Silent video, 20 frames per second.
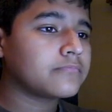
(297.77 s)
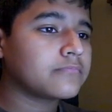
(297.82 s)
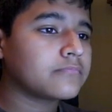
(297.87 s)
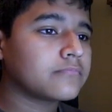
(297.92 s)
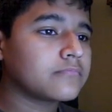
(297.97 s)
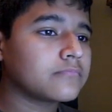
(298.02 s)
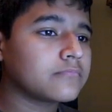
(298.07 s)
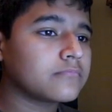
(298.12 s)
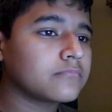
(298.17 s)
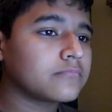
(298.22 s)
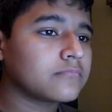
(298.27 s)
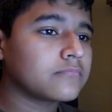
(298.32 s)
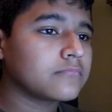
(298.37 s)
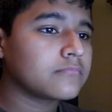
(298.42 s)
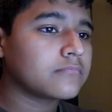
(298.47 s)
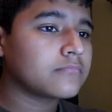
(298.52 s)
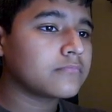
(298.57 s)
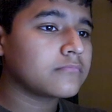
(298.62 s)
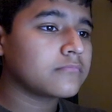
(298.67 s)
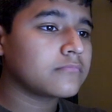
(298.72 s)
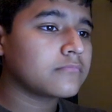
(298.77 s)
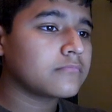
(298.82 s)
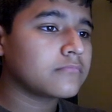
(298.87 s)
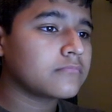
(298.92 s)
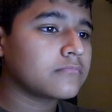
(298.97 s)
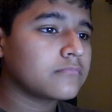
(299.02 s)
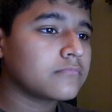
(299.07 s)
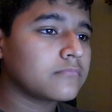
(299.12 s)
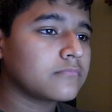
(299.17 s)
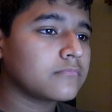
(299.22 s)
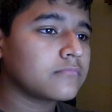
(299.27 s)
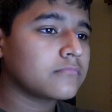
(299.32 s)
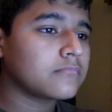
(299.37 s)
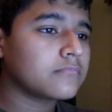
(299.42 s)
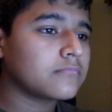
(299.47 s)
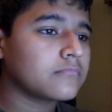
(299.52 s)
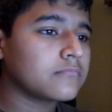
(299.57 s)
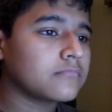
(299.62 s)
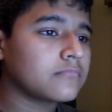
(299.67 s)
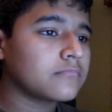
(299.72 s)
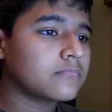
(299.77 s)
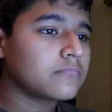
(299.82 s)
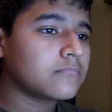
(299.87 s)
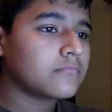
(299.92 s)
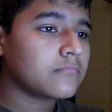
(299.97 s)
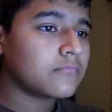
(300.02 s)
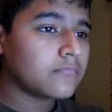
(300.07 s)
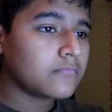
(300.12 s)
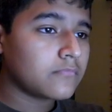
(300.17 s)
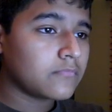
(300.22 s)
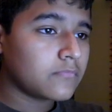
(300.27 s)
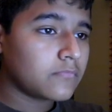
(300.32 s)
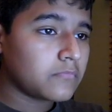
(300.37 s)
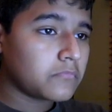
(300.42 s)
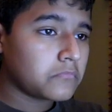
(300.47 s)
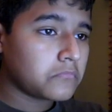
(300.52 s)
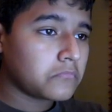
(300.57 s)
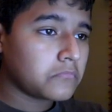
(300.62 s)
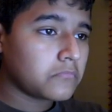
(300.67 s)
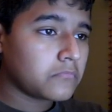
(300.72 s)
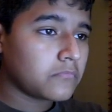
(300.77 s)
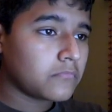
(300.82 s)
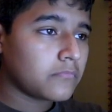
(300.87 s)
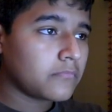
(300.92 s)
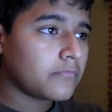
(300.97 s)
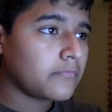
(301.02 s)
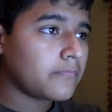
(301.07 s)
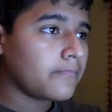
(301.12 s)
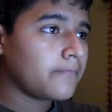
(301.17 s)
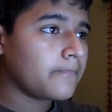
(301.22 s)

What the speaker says: (silence)